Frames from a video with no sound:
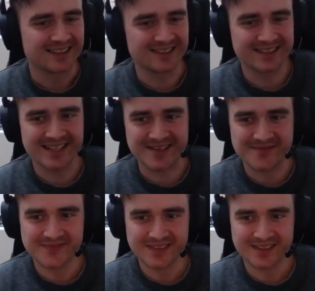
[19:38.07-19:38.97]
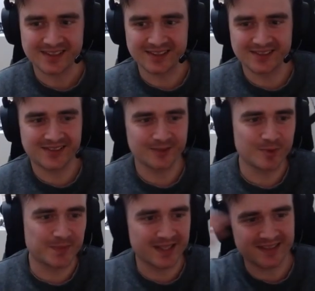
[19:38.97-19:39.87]
Okay, good thing we
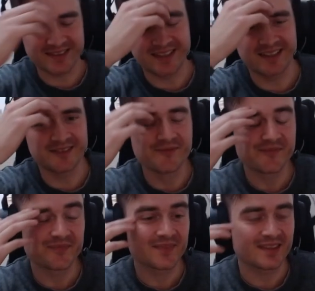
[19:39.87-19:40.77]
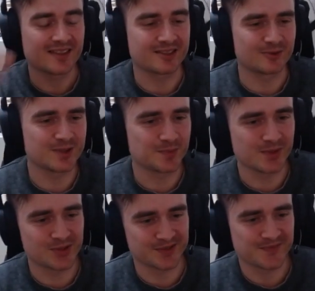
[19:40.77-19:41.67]
baited the
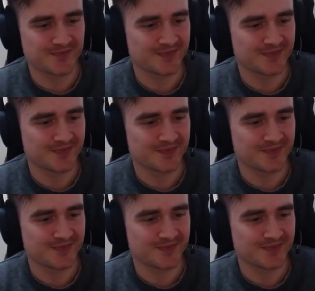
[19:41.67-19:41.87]
Retribution.